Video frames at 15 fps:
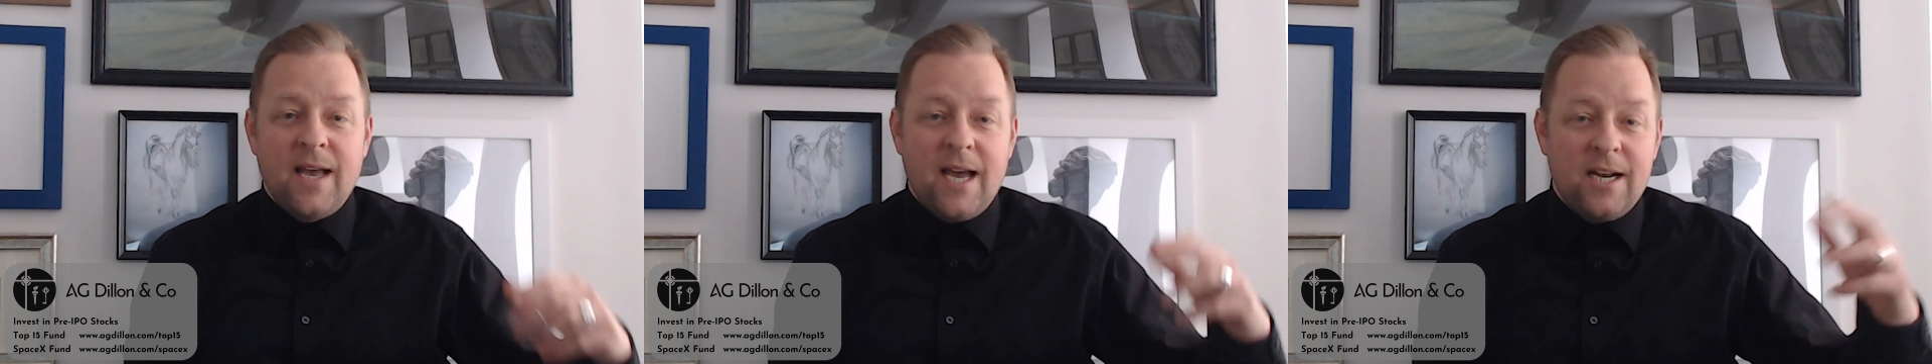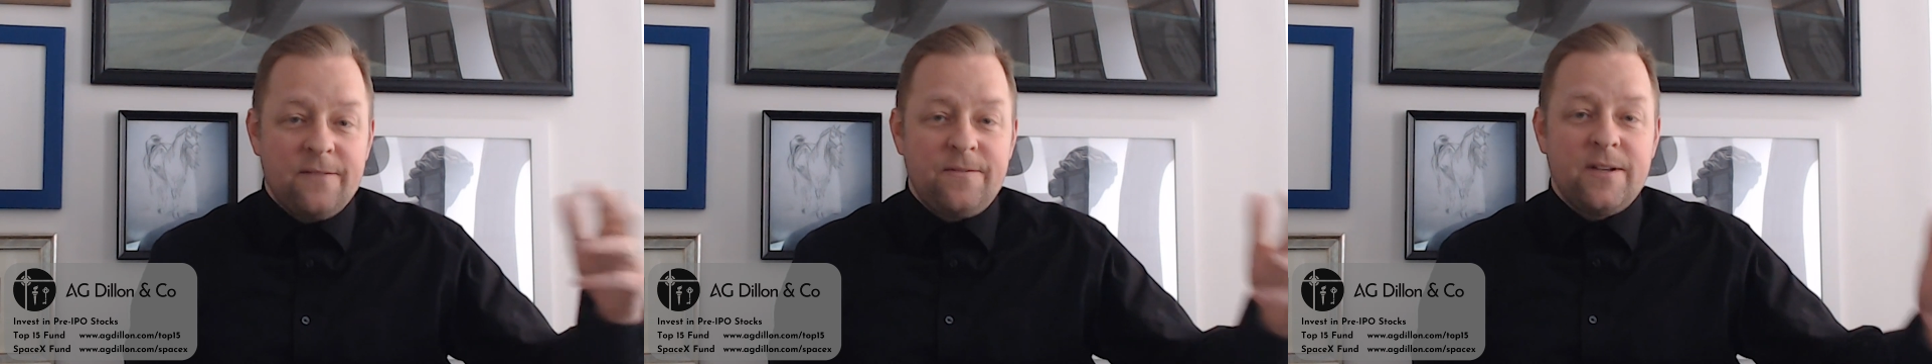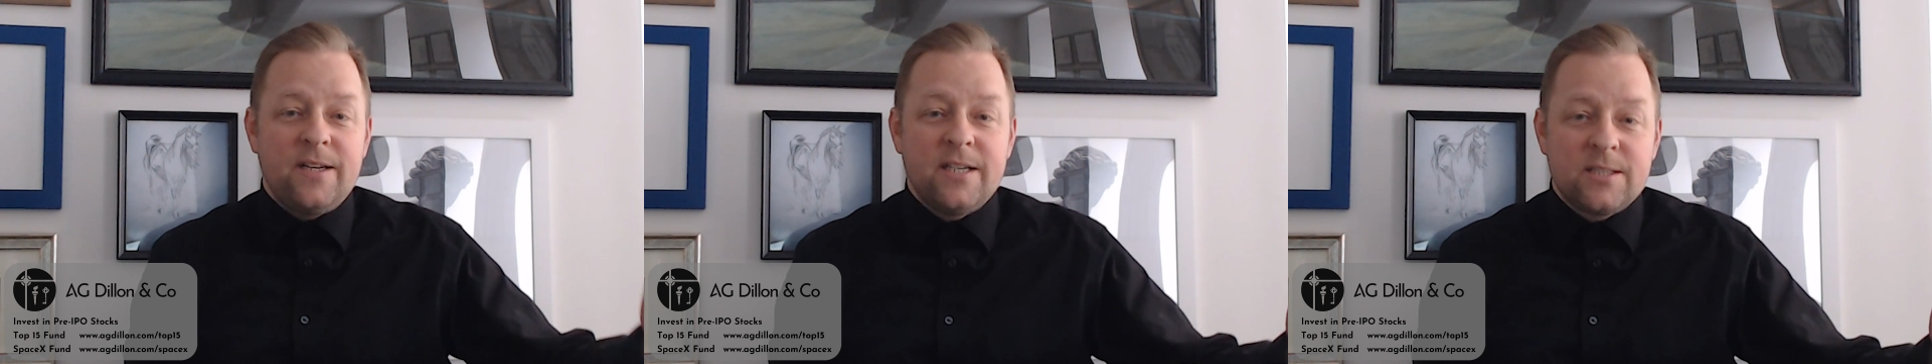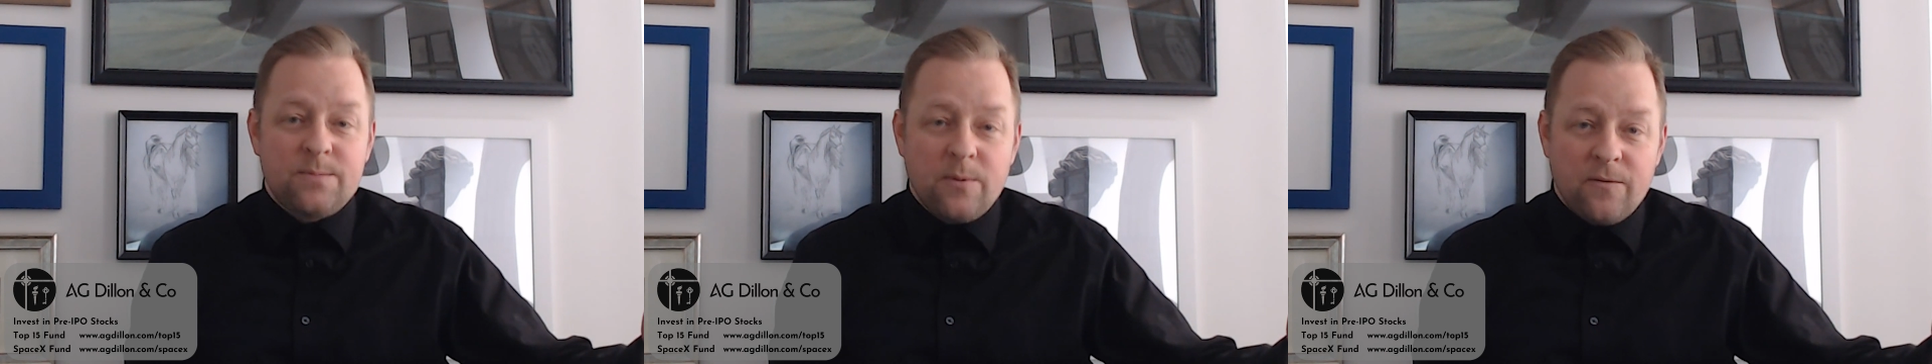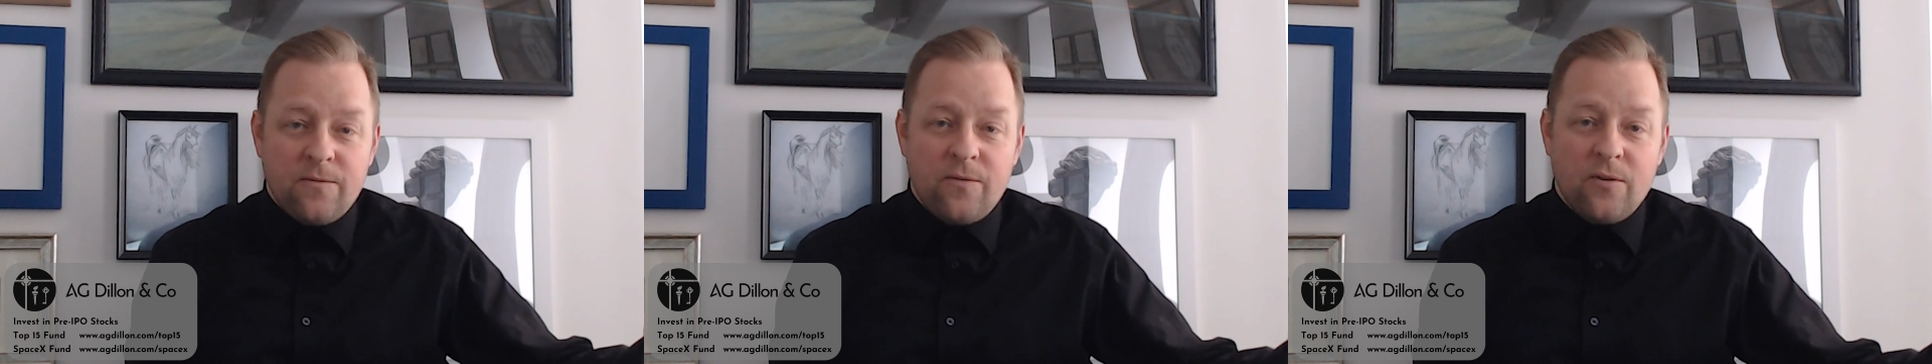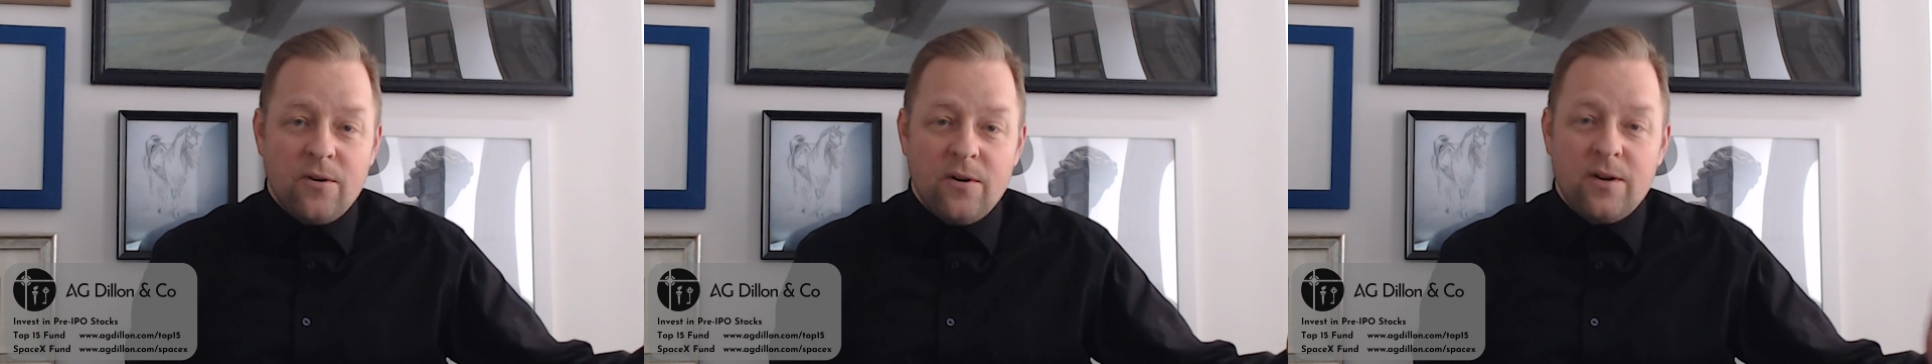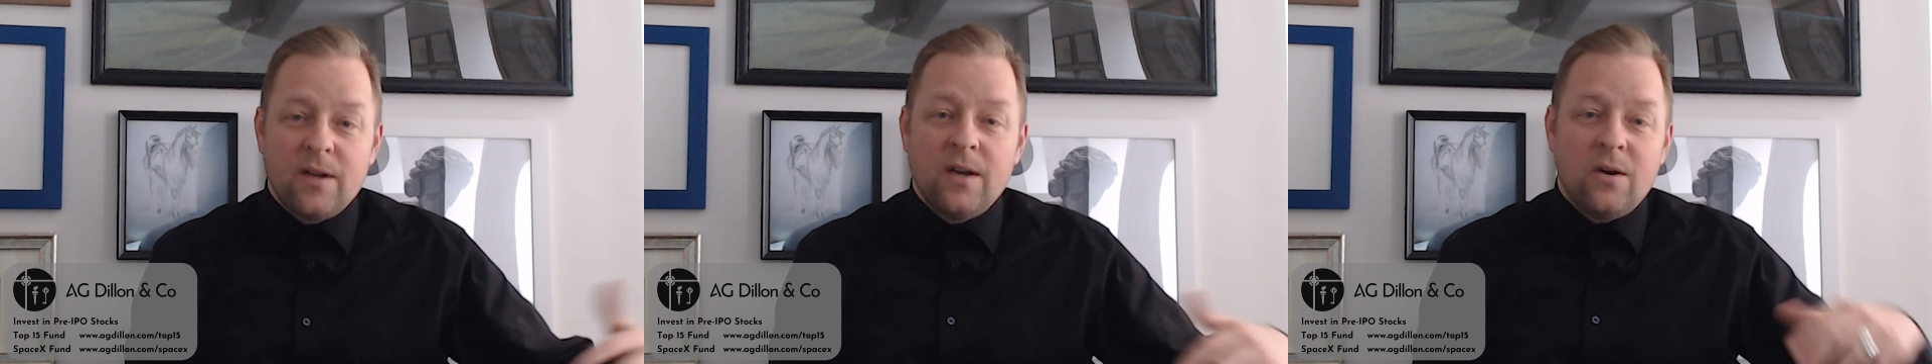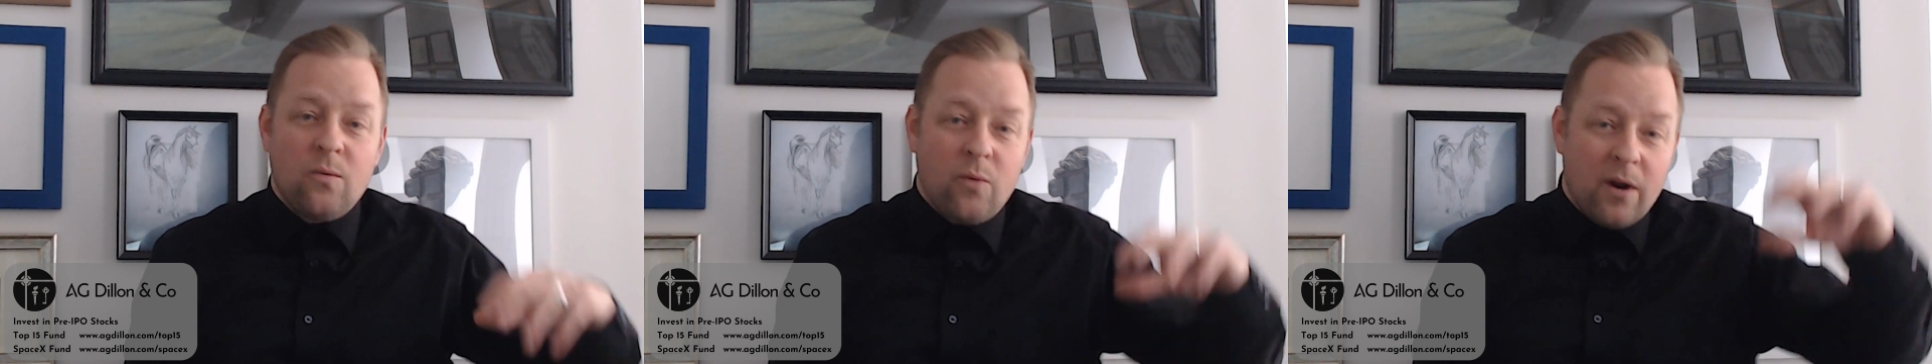And if it is preferred,
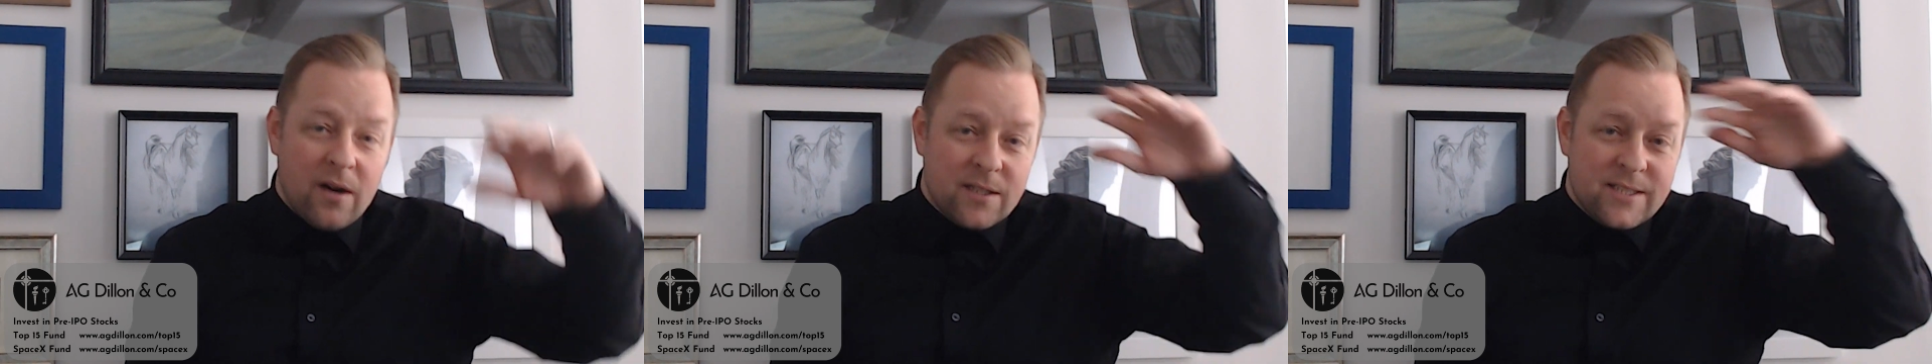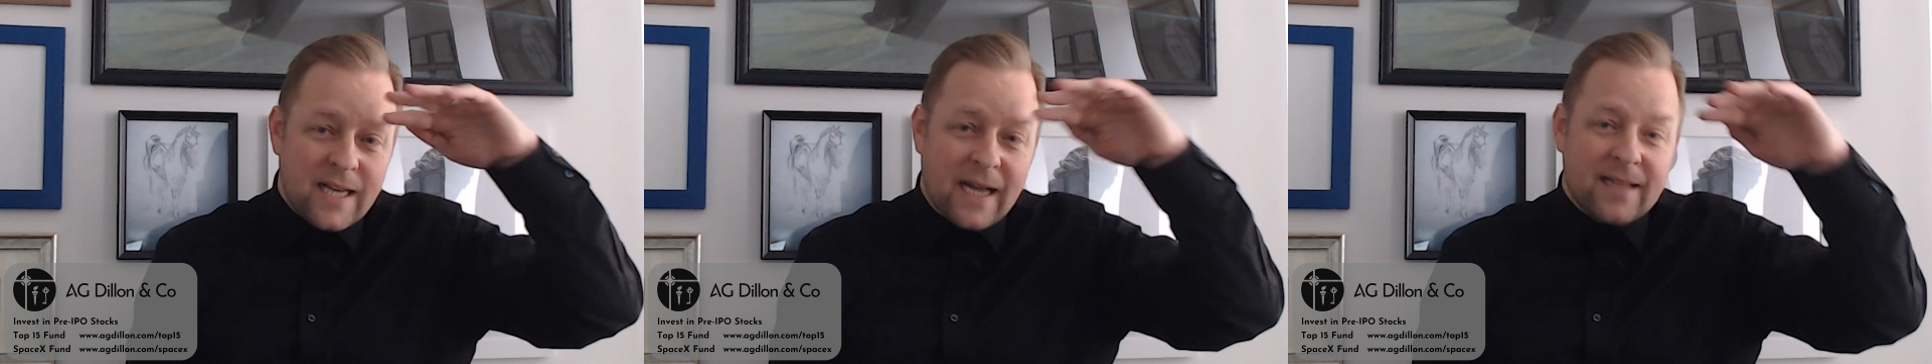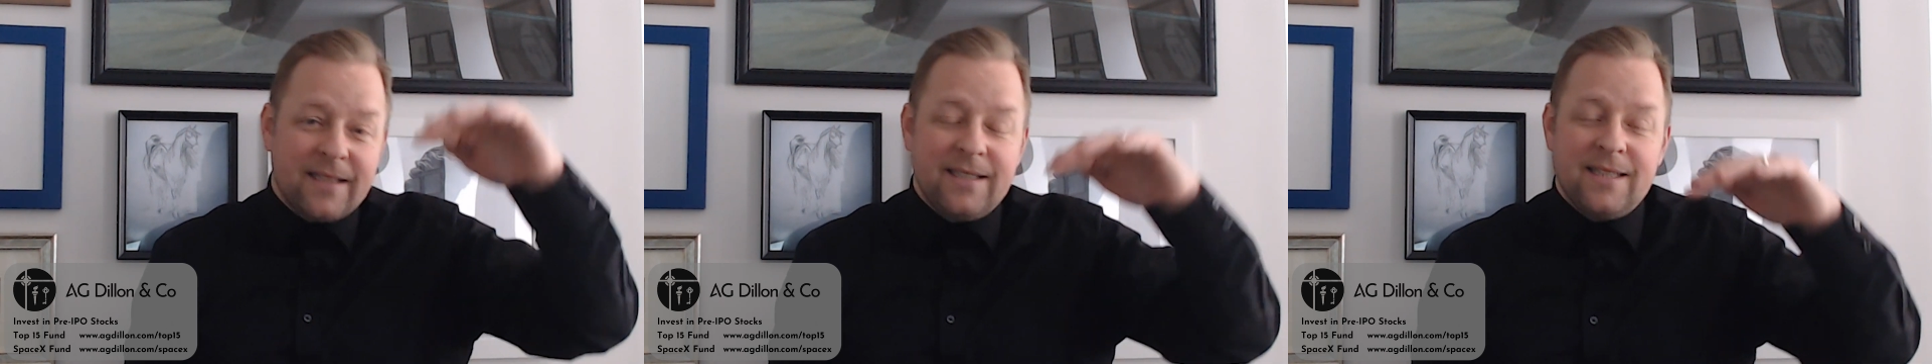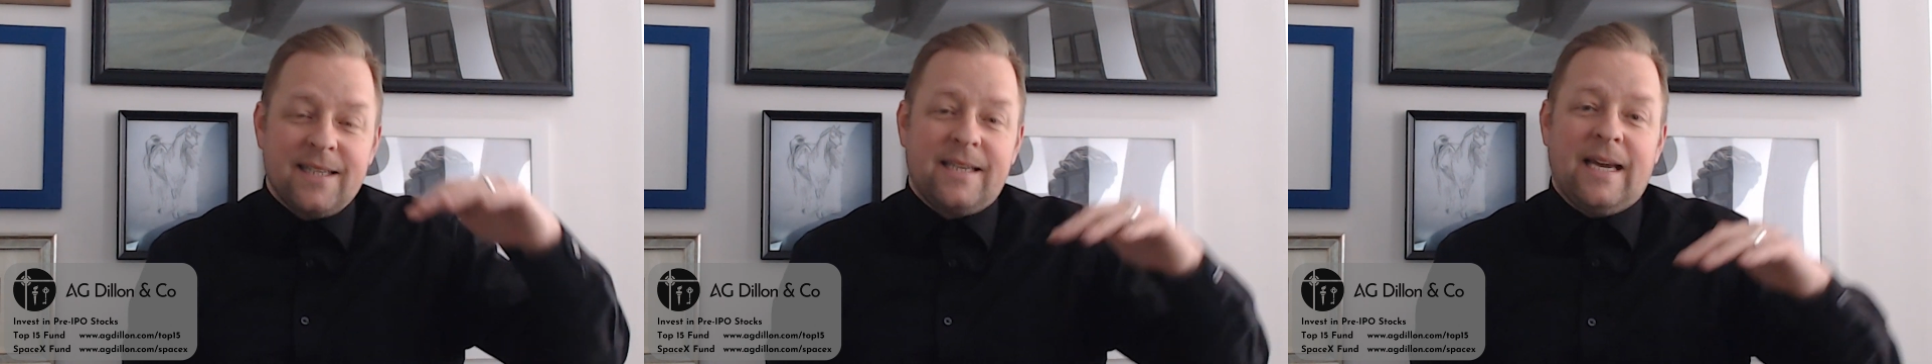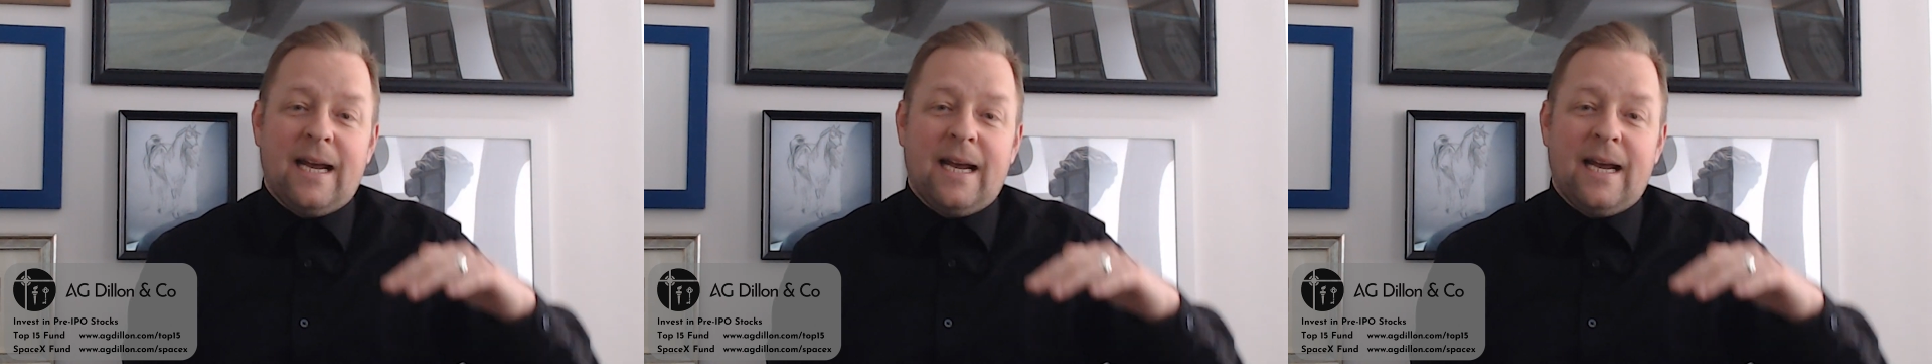where exactly in the